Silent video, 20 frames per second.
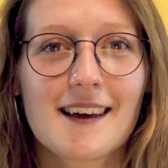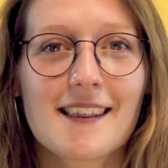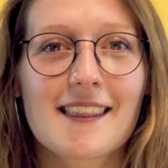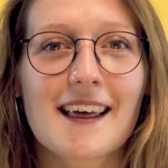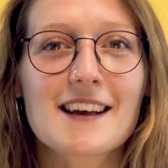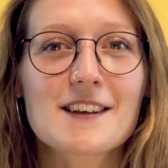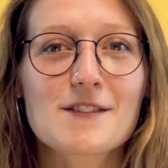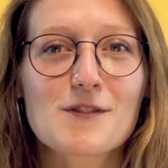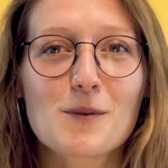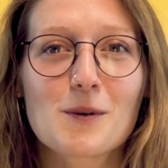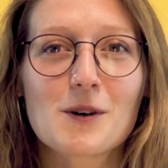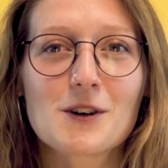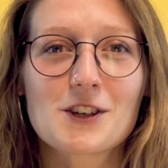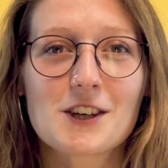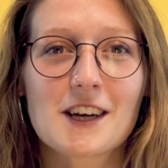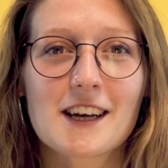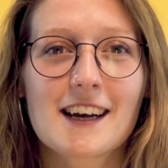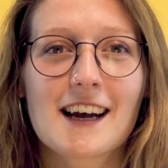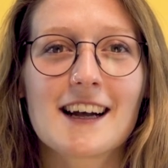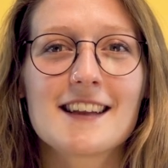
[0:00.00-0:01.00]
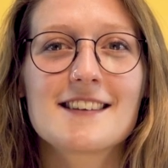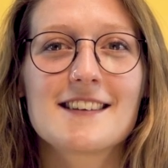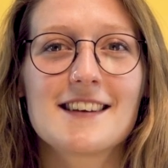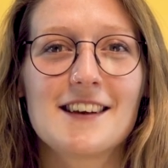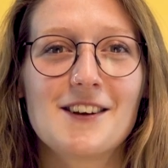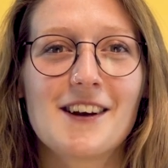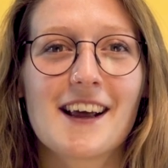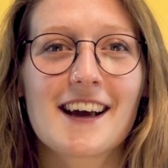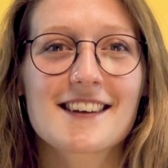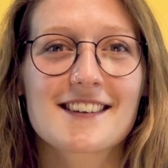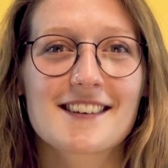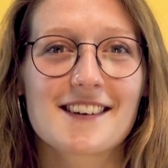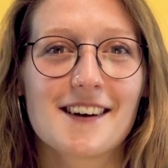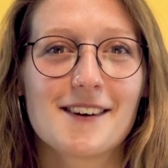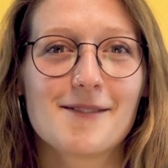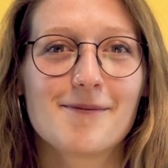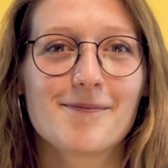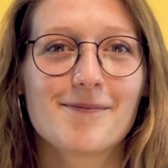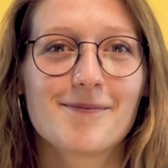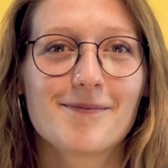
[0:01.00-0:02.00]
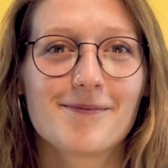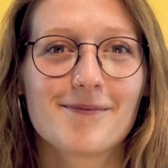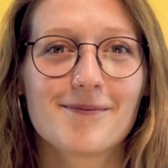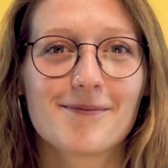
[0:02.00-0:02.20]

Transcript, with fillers: Thanks for watching and see you next time.